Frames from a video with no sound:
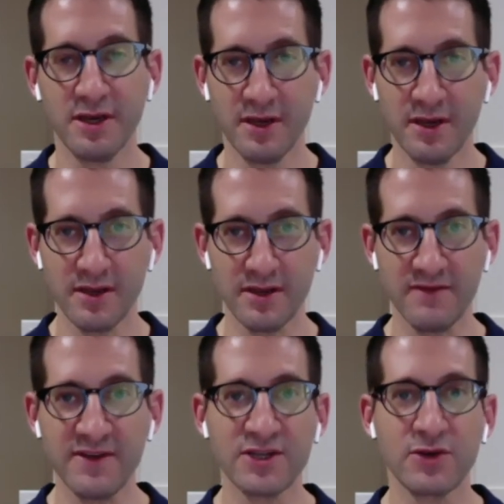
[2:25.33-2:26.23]
the
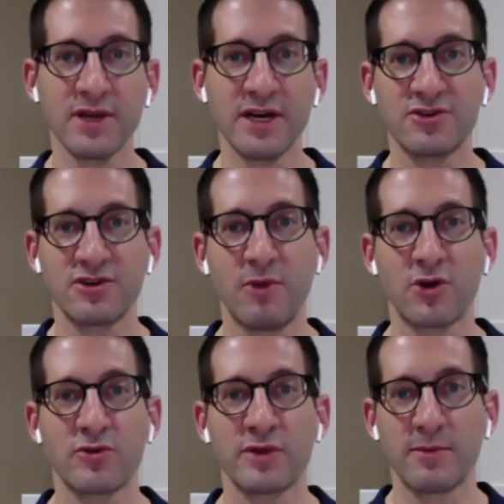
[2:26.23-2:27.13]
viscoelastic
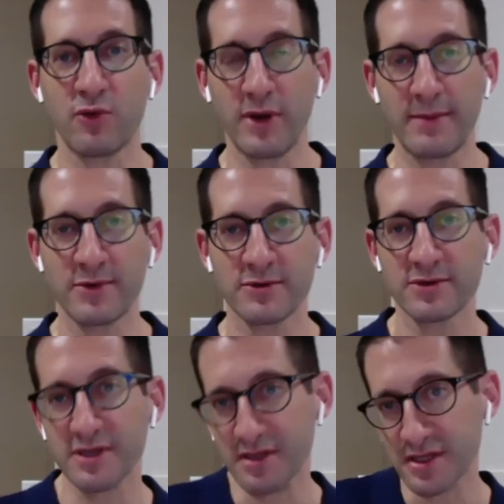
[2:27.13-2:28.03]
monitoring parameters in
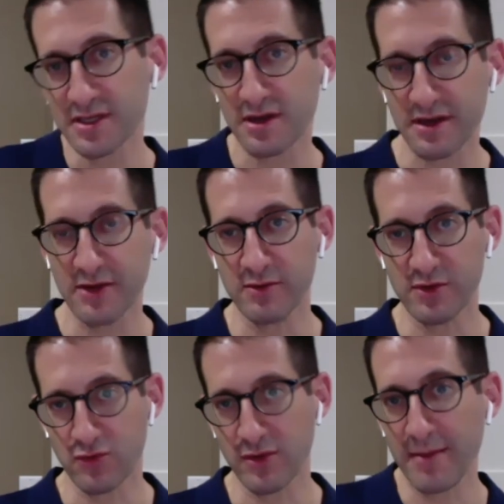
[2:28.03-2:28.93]
this study, it was a
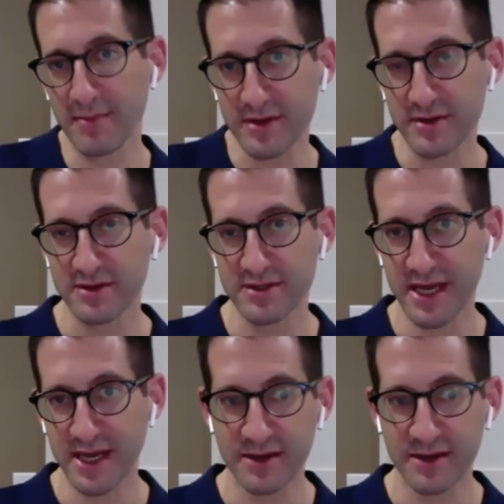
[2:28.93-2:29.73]
rapid TEG,